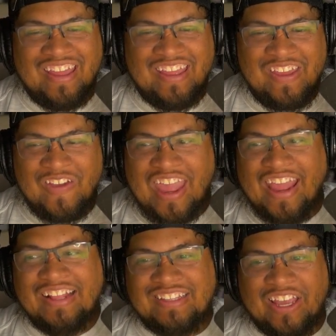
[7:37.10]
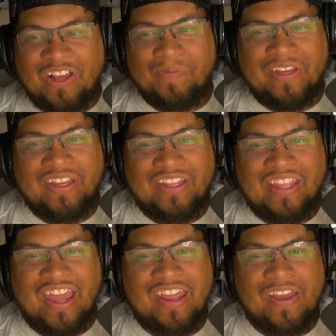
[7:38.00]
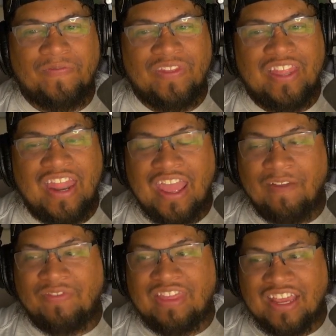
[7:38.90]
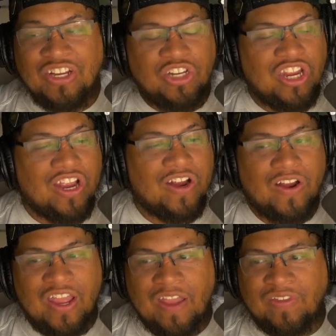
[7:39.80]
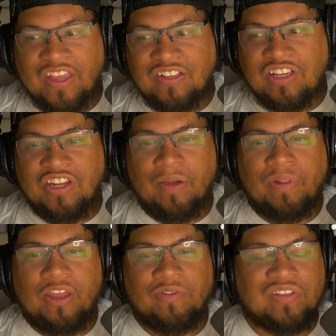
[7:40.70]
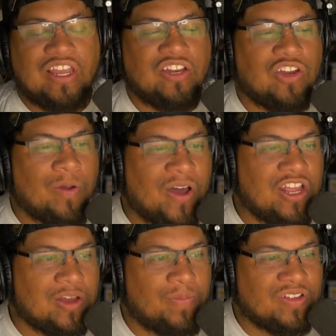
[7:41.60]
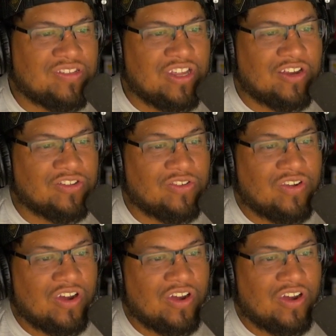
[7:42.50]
You can't tell me that if this year if the NCAA was like nobody could put stickers on